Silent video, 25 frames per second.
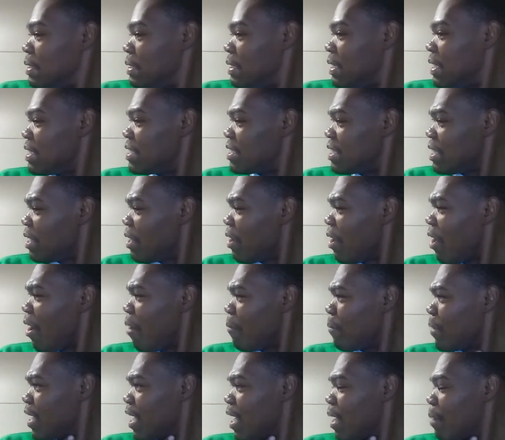Did she call
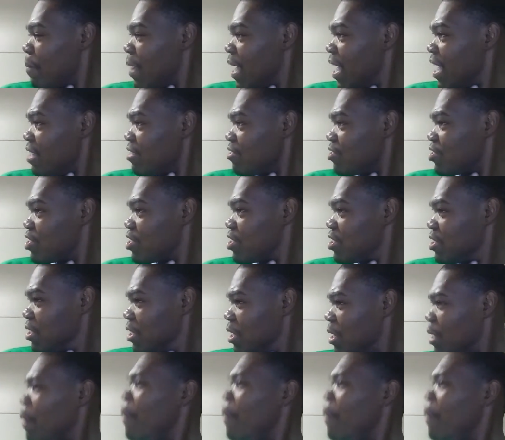me a bitch?